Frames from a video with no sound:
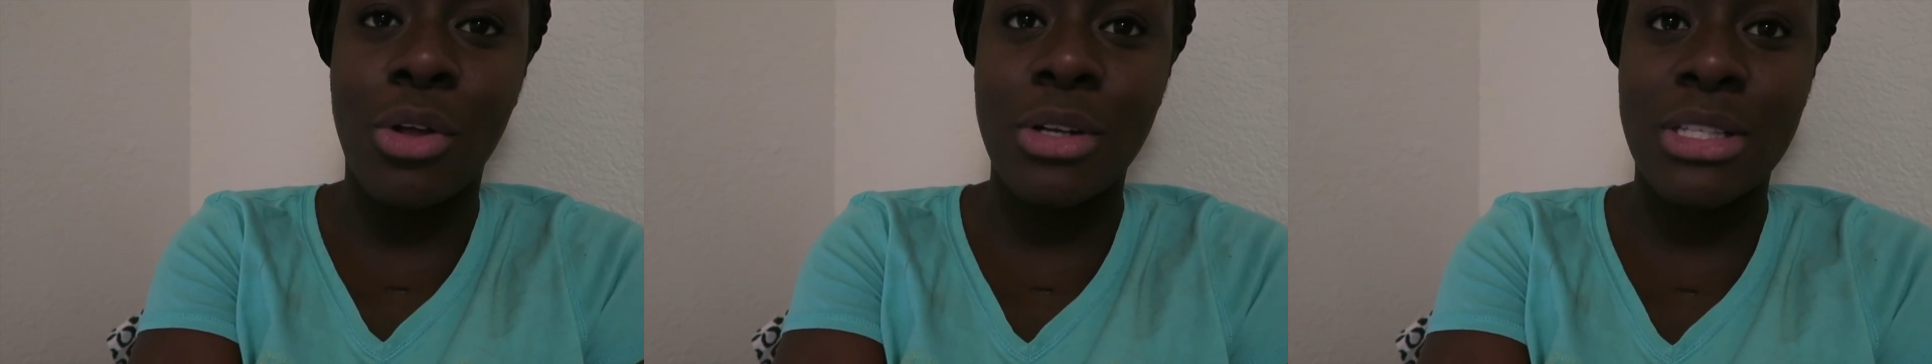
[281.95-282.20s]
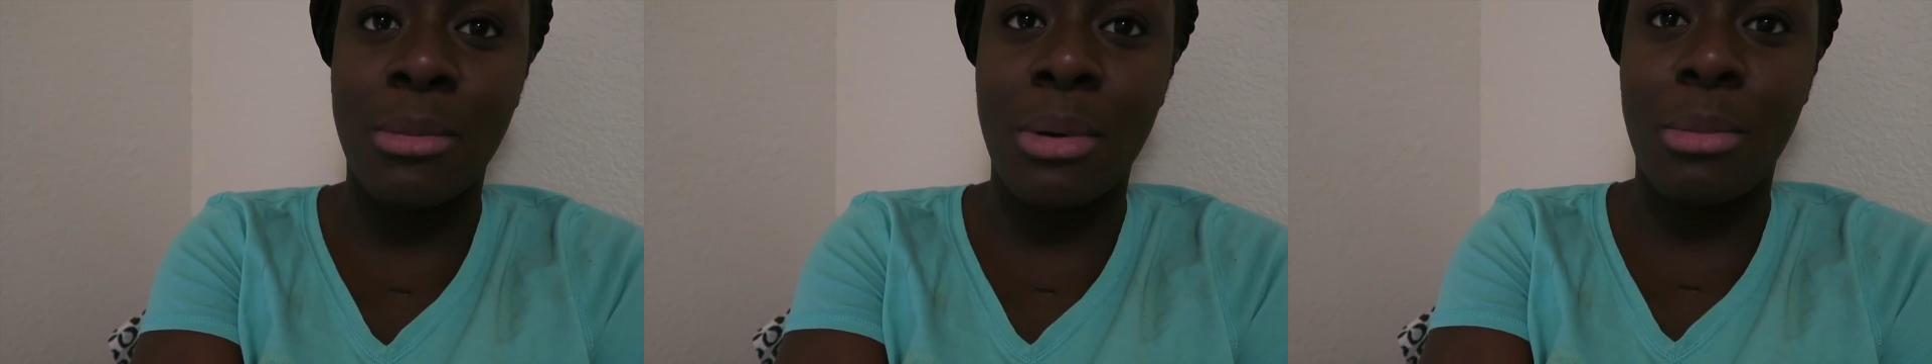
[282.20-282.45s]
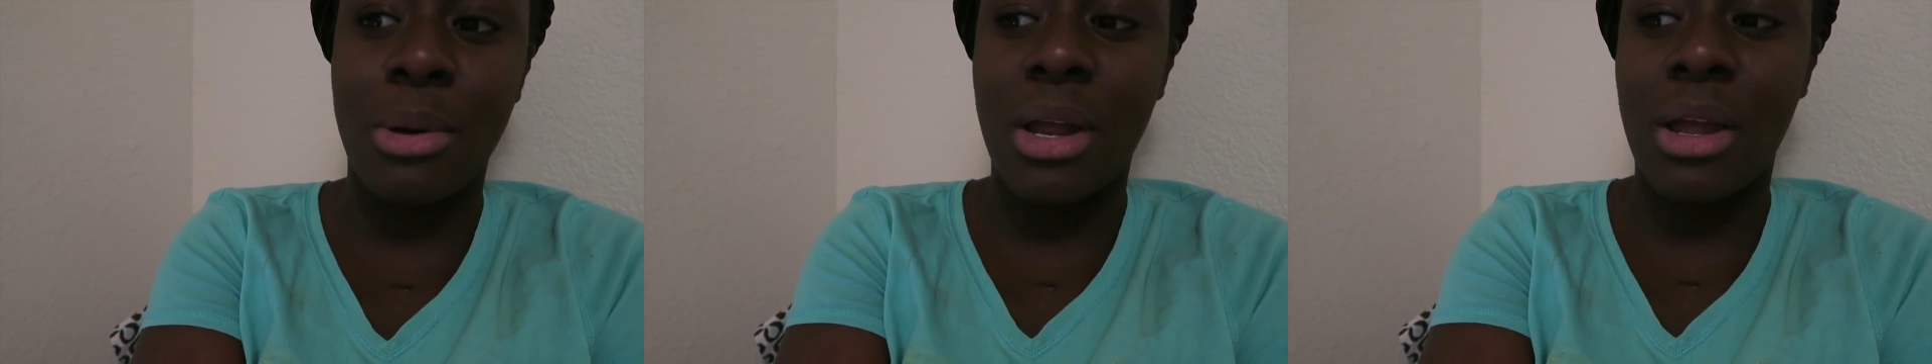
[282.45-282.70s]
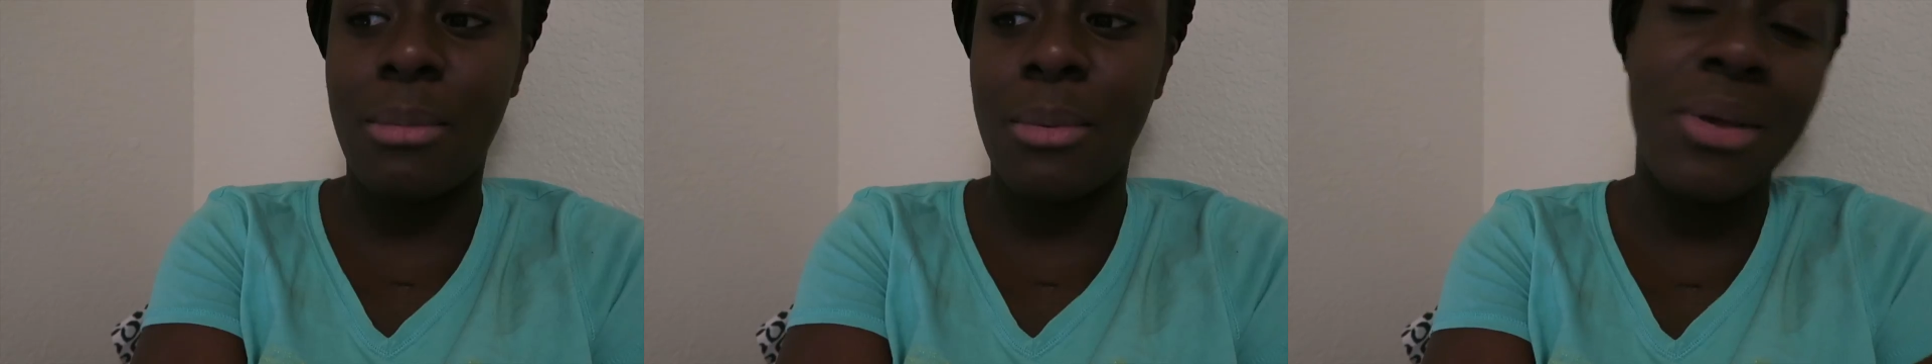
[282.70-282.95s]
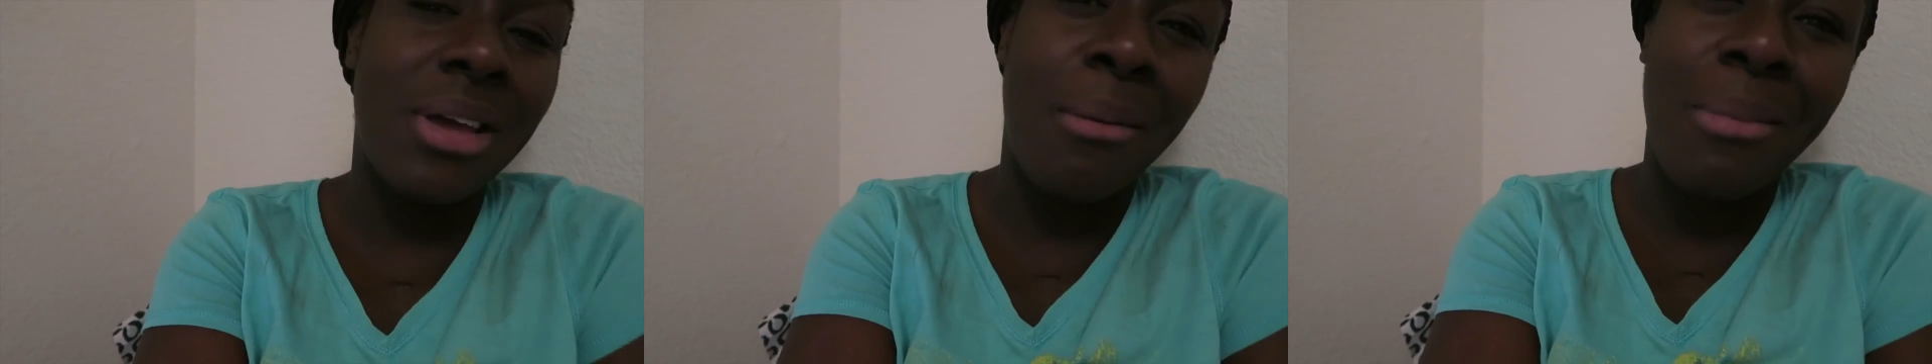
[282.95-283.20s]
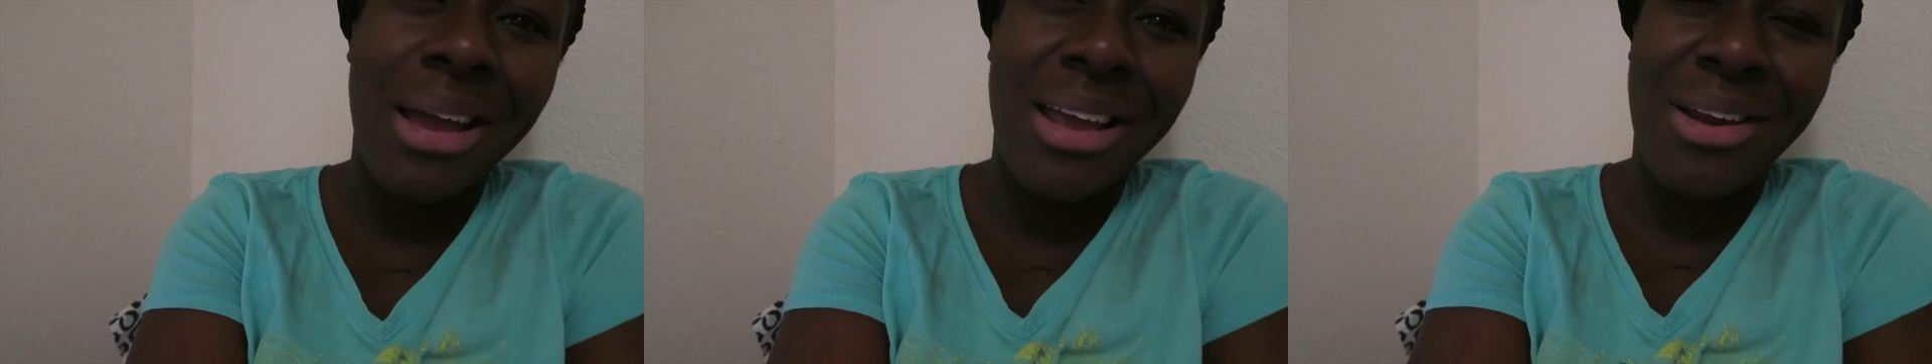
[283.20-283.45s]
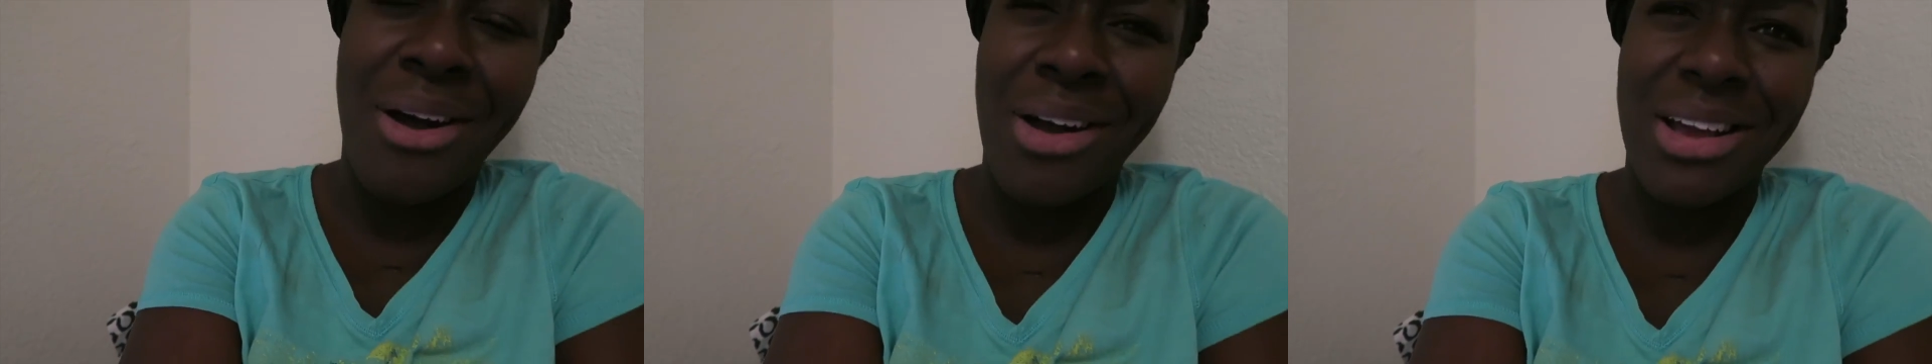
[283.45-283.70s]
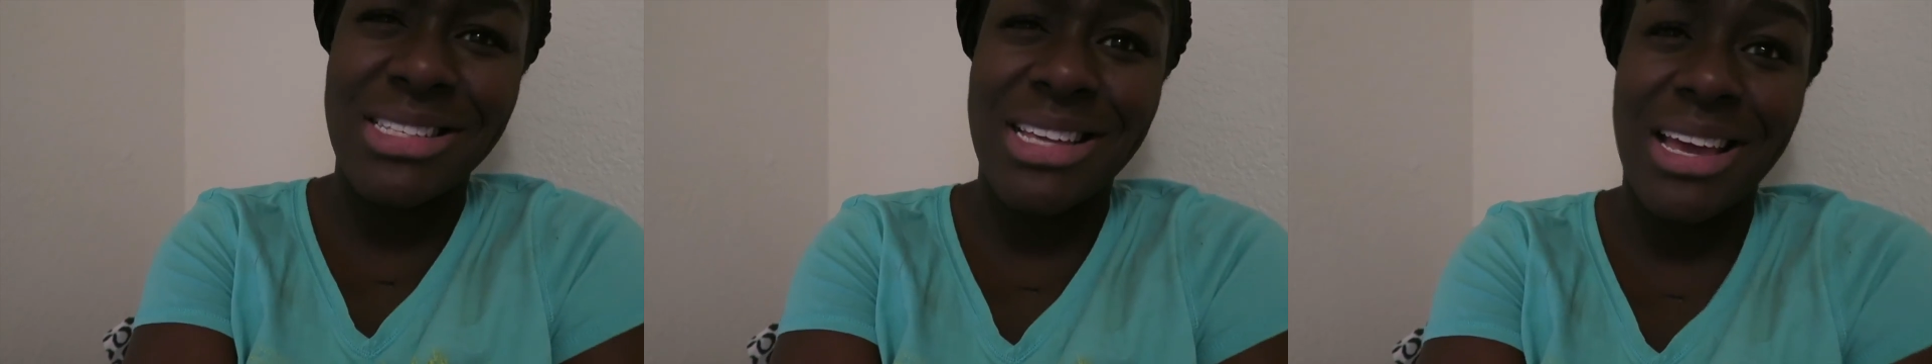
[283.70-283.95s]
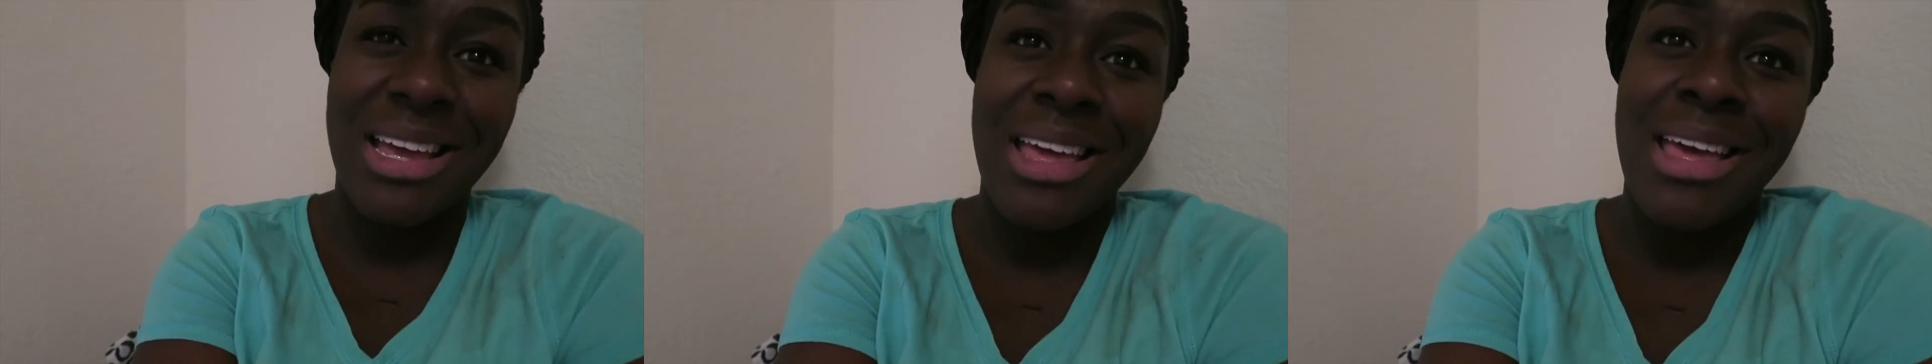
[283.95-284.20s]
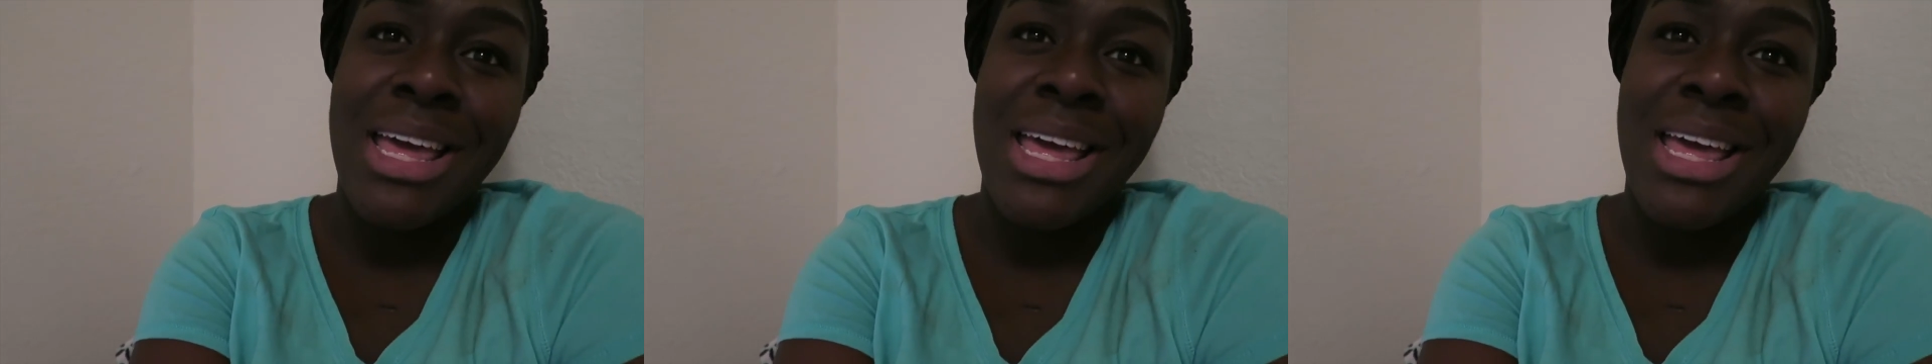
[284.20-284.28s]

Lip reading: summer break, but we come back in August, like